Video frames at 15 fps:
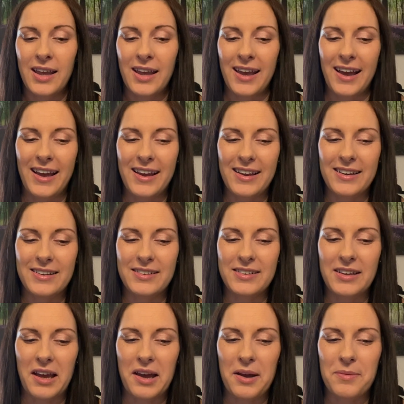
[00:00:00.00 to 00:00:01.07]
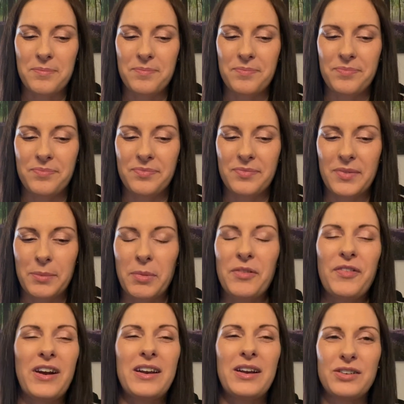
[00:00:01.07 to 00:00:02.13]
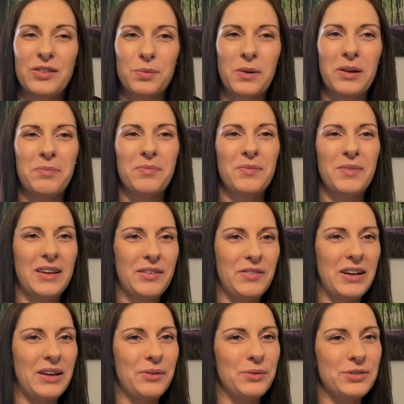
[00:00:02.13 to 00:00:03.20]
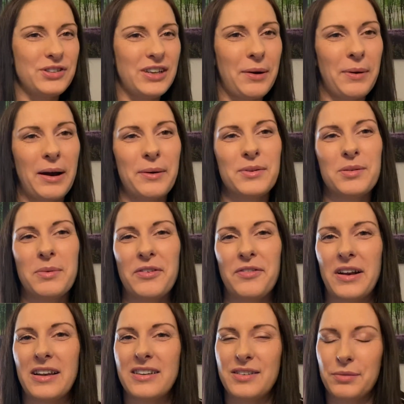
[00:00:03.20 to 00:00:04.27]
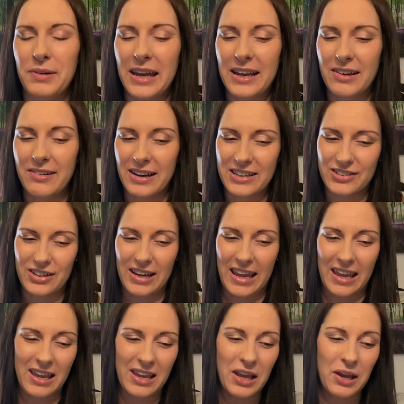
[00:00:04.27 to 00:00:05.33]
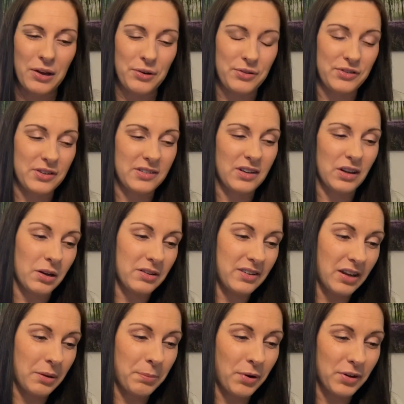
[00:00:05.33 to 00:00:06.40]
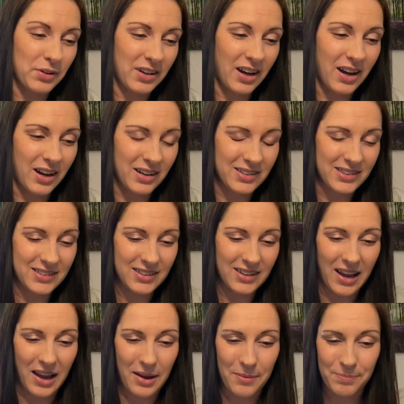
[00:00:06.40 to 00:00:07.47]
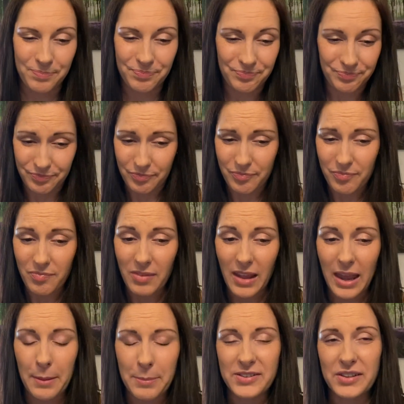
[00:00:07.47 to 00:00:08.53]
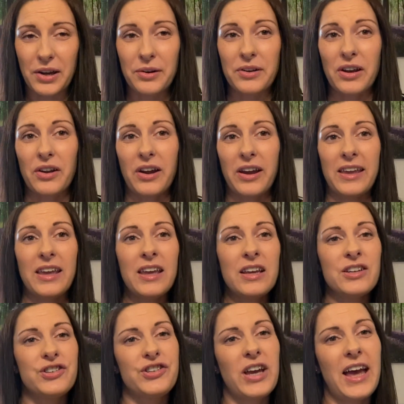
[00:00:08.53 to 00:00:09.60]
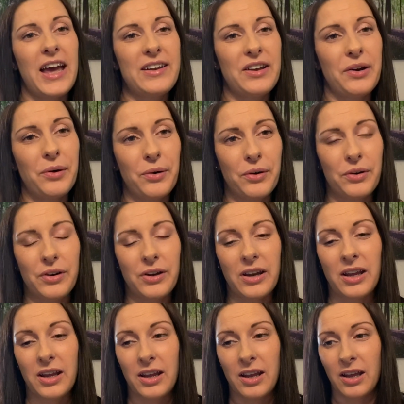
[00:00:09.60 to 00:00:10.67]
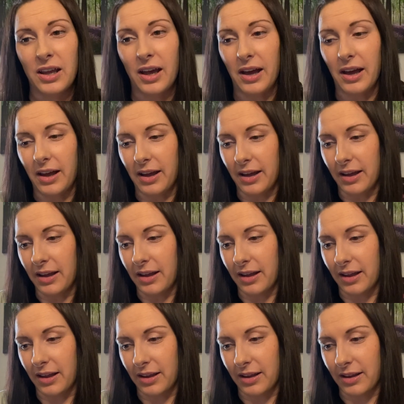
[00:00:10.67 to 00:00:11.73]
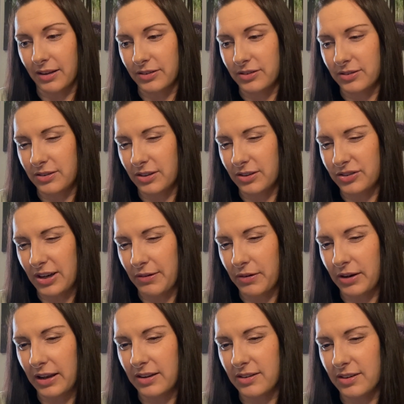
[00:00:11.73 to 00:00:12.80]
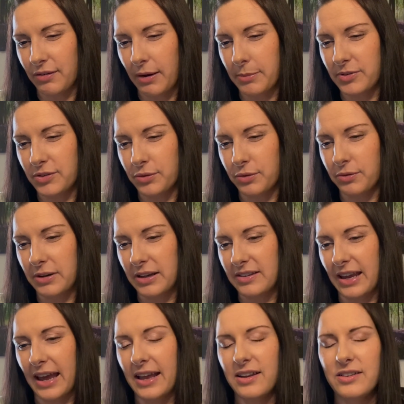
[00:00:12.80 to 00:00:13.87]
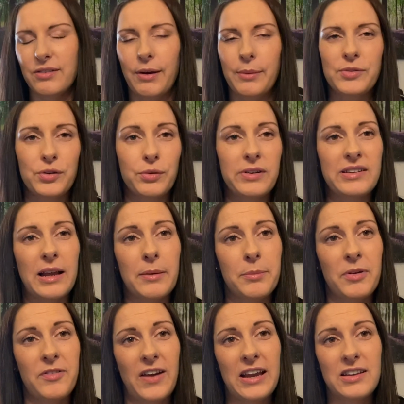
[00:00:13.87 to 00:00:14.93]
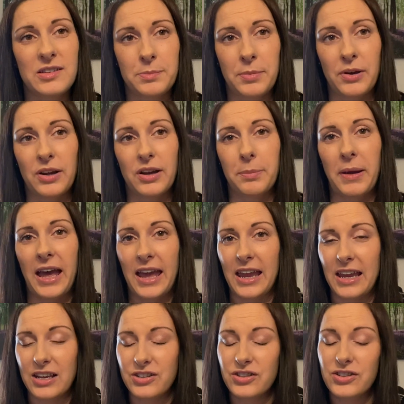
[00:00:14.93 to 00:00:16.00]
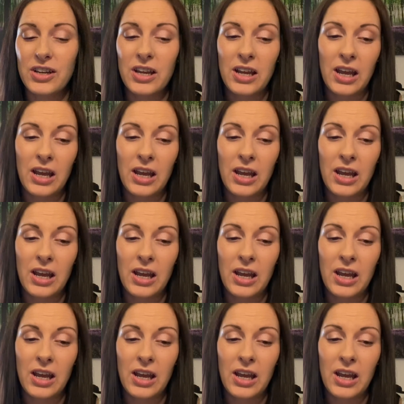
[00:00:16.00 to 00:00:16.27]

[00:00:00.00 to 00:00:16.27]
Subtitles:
And my friend, I just want to give a little shout out to my friend Serena, actually, who's just done a podcast episode, and I shared it on share it on Instagram stories, Instagram stories and my Facebook page.